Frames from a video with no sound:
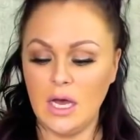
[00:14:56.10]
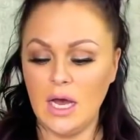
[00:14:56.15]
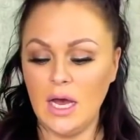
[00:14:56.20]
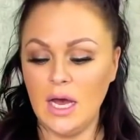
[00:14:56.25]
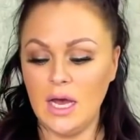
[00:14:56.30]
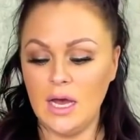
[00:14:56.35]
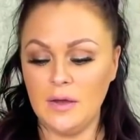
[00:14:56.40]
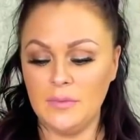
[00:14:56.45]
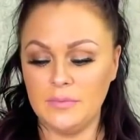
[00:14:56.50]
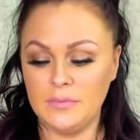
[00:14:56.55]

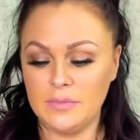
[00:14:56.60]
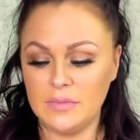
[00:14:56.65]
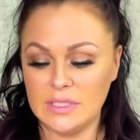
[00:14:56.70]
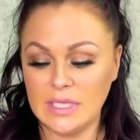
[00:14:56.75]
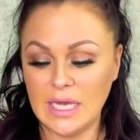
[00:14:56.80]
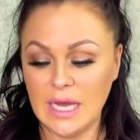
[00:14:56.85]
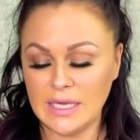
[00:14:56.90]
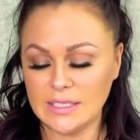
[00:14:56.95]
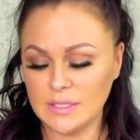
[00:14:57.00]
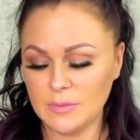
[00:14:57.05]
Um,
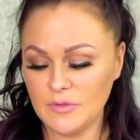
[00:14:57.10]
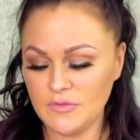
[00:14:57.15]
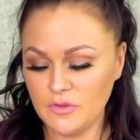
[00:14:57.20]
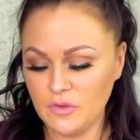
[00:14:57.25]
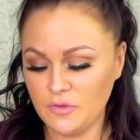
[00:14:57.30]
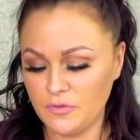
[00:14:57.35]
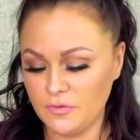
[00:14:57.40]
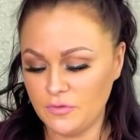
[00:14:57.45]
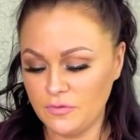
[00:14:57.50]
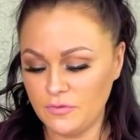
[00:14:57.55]
yeah, some of
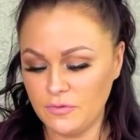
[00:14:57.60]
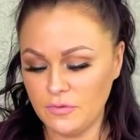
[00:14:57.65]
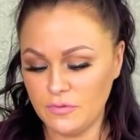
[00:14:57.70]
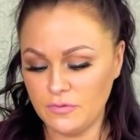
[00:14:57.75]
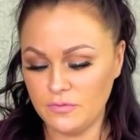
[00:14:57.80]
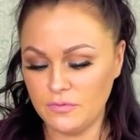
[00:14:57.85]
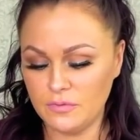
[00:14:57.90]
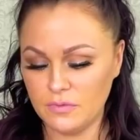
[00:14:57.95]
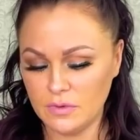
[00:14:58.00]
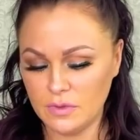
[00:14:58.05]
you
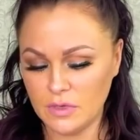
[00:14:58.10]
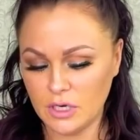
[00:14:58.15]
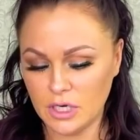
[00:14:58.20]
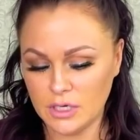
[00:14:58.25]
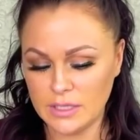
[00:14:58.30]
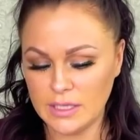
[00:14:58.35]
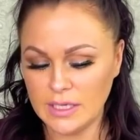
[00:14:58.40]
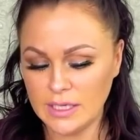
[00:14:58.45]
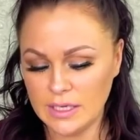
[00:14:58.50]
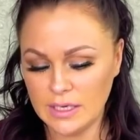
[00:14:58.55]

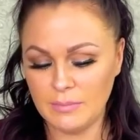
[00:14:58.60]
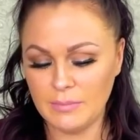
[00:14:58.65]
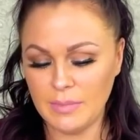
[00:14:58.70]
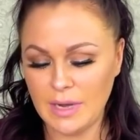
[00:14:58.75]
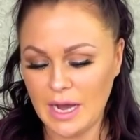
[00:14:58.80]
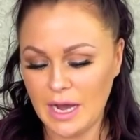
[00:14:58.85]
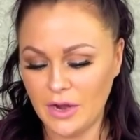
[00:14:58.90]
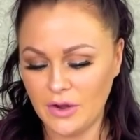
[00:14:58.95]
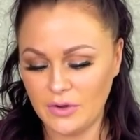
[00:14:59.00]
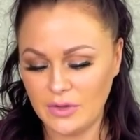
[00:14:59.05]
are thinking
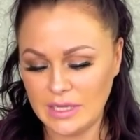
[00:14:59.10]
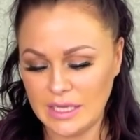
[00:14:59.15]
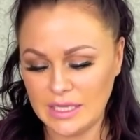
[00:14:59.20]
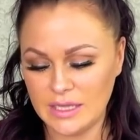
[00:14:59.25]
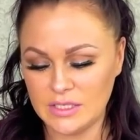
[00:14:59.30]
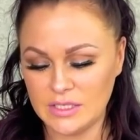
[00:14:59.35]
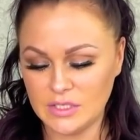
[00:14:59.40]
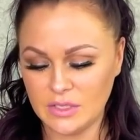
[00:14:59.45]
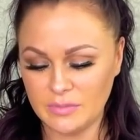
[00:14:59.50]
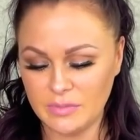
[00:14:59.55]
about
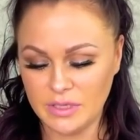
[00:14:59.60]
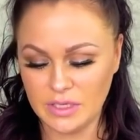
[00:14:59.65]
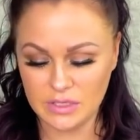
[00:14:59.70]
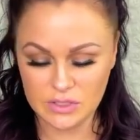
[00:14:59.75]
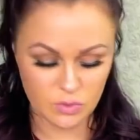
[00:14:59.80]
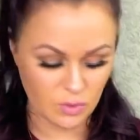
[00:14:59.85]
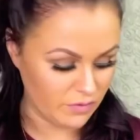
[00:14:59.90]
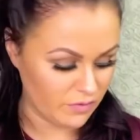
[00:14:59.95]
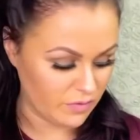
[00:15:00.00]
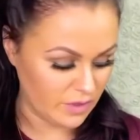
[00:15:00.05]
like this could be a
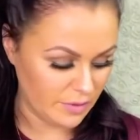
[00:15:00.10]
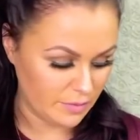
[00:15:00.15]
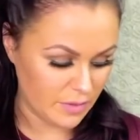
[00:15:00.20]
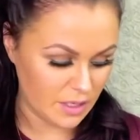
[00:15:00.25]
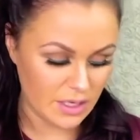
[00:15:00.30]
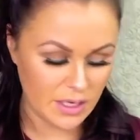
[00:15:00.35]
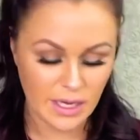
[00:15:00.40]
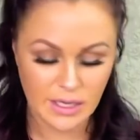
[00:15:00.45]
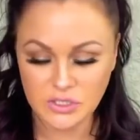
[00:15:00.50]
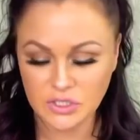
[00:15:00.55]
twin flame
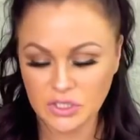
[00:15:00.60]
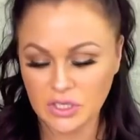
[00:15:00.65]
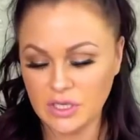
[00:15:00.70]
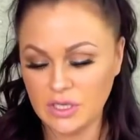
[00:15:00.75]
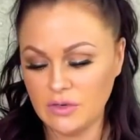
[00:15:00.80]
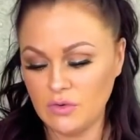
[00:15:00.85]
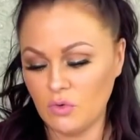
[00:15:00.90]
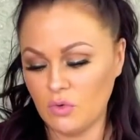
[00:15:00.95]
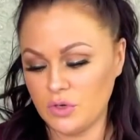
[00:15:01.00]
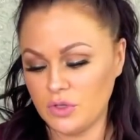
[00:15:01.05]

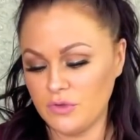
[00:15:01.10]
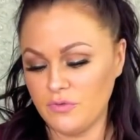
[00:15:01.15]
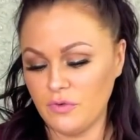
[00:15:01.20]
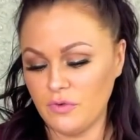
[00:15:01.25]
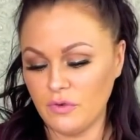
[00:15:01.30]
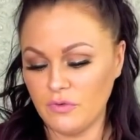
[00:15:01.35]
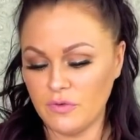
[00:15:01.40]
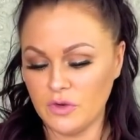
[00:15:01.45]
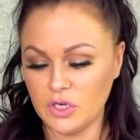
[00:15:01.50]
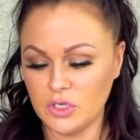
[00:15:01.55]
connection or you
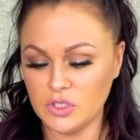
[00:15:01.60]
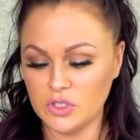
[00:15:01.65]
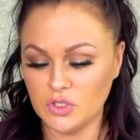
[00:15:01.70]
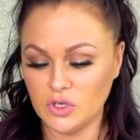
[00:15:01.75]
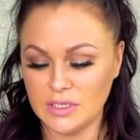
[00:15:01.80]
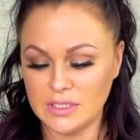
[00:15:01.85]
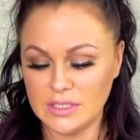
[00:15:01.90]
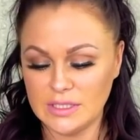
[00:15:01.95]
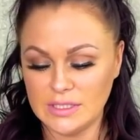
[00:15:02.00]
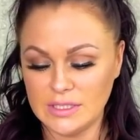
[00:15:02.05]
feel a very
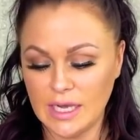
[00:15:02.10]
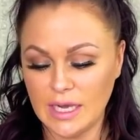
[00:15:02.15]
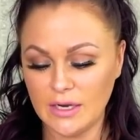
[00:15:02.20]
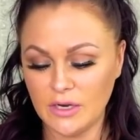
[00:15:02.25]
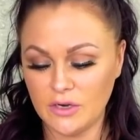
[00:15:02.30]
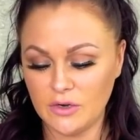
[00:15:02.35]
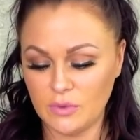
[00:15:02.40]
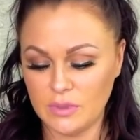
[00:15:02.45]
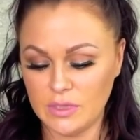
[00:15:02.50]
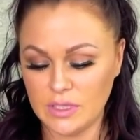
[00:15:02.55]
strong
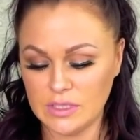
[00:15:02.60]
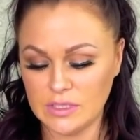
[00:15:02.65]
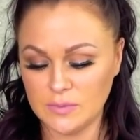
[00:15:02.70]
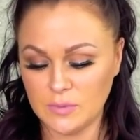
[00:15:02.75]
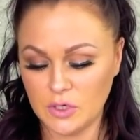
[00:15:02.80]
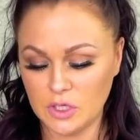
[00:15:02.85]
desire with this